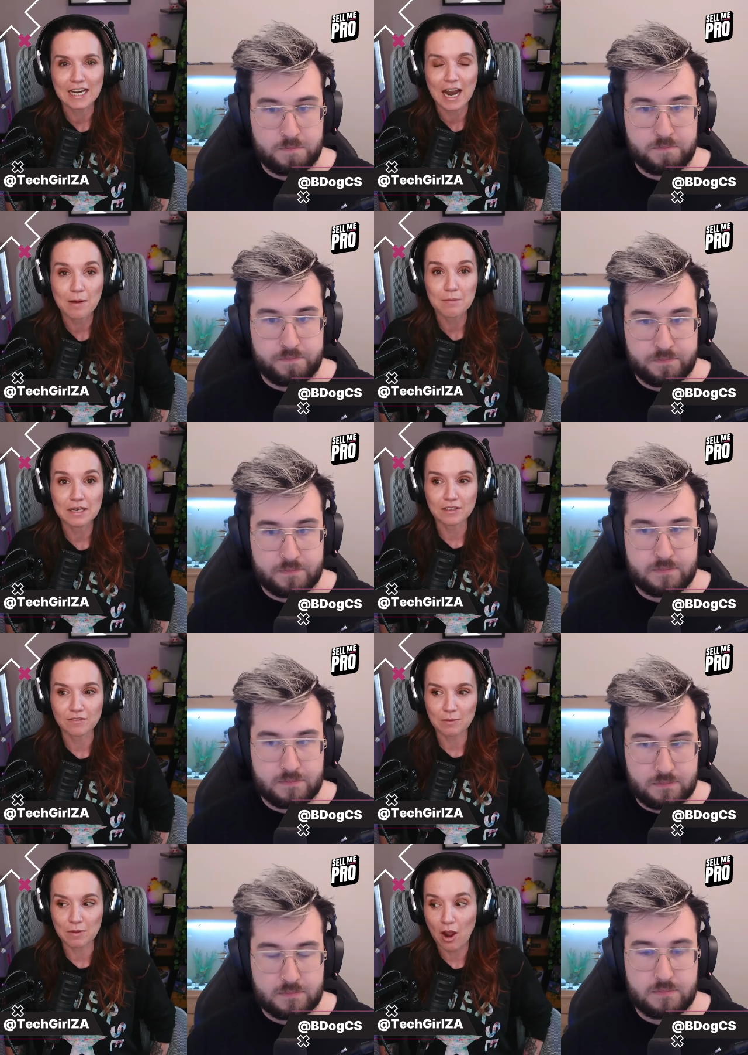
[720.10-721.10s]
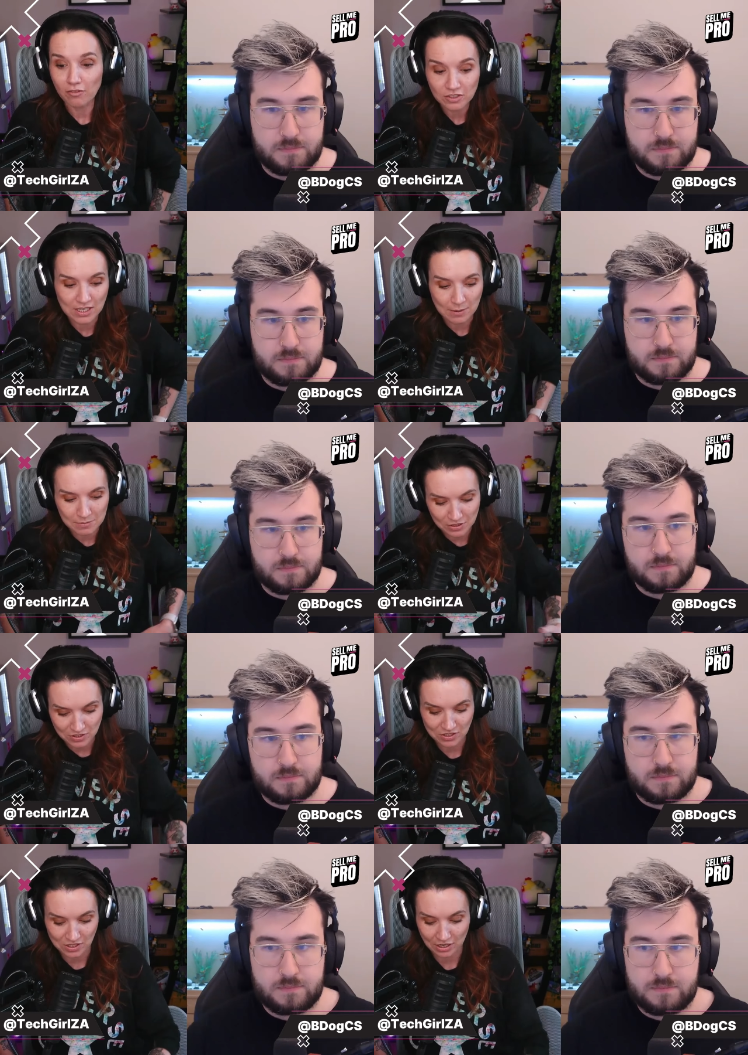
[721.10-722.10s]
Speaker 1: And how many of them, they're obviously, I mean, this
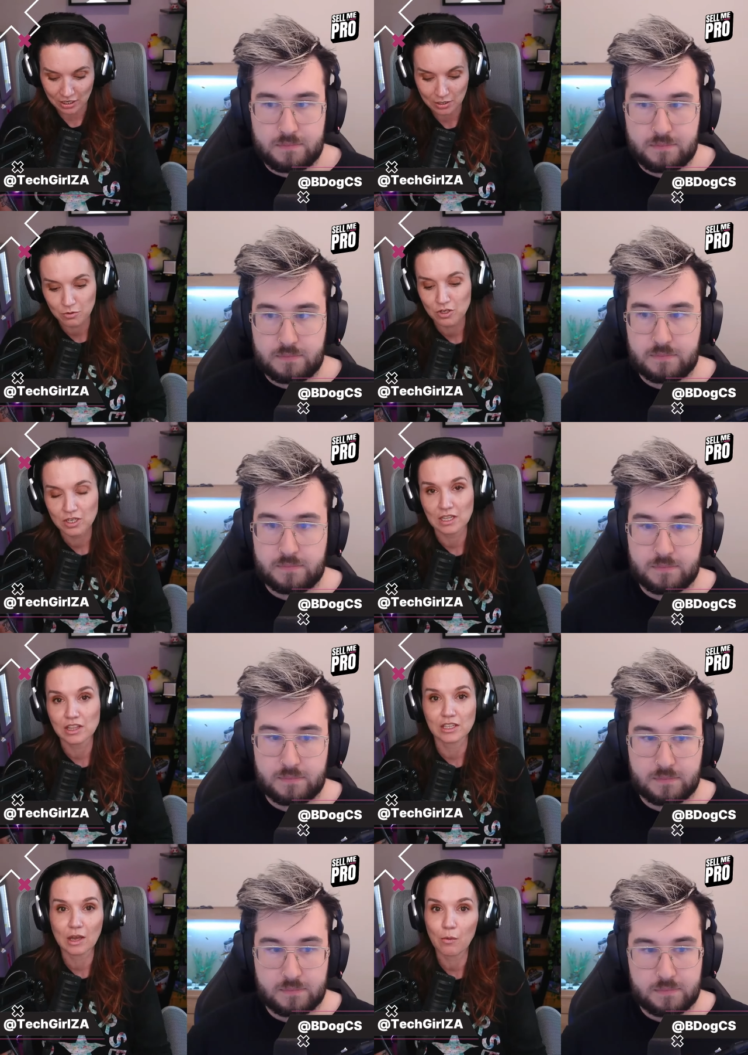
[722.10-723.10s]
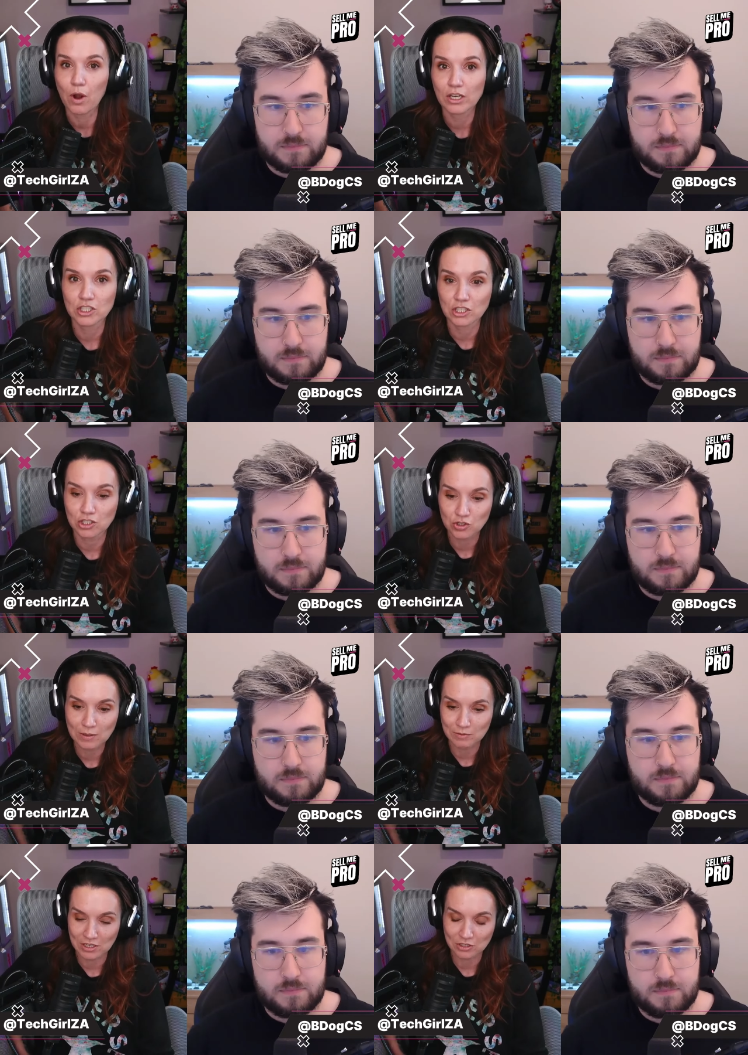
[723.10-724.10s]
is a community thing. They're watching
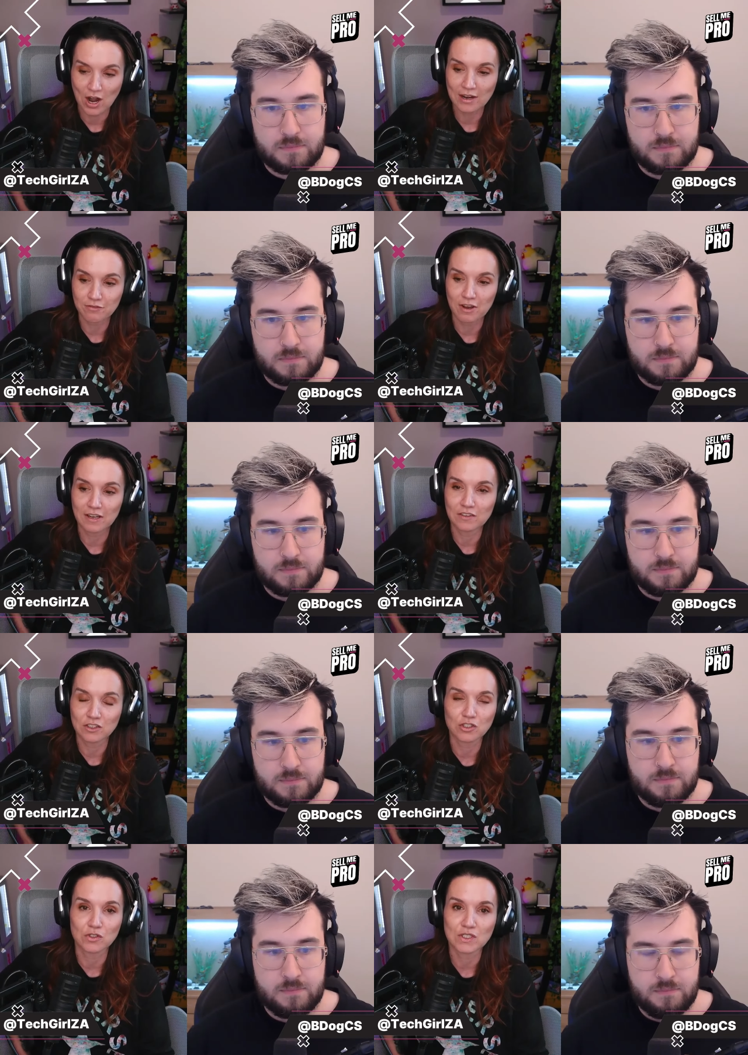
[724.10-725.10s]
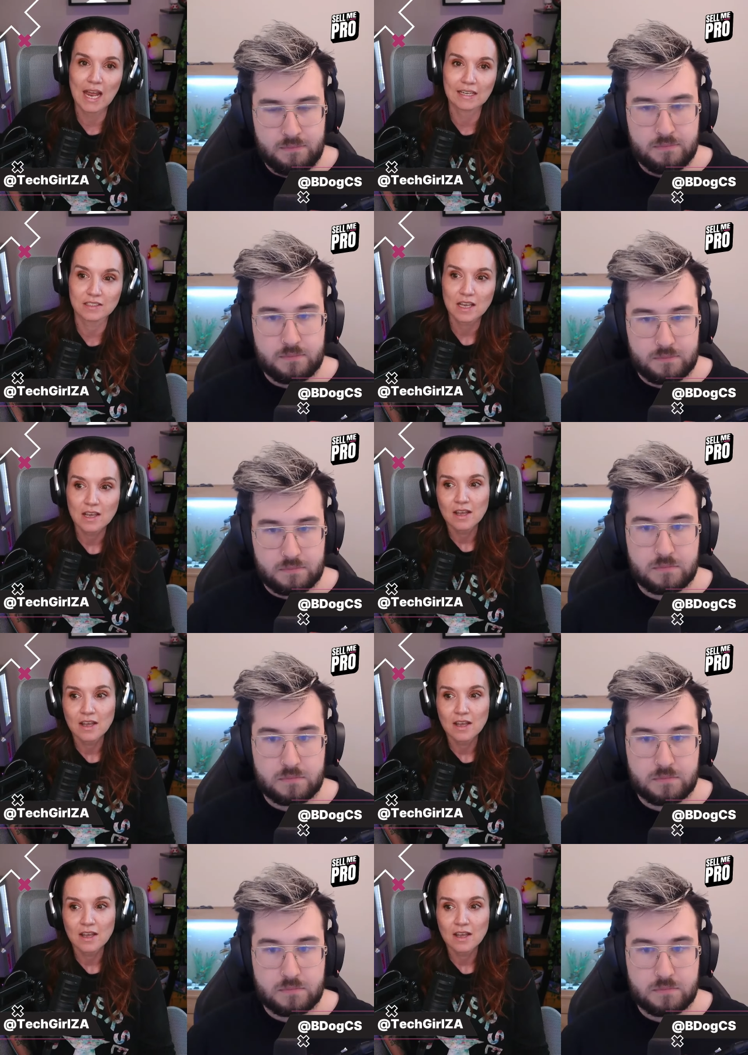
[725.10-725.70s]
streams. They're trying to find this new talent.